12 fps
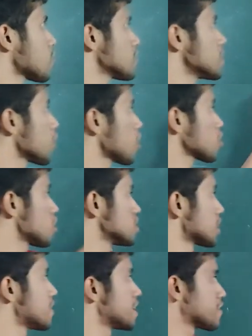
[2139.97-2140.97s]
of a
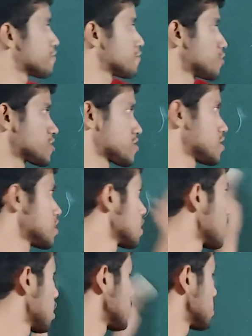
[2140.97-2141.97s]
non-conservative force?
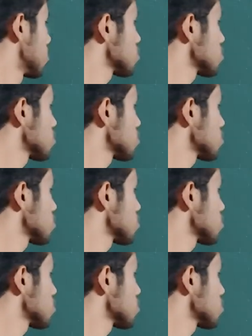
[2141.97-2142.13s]
The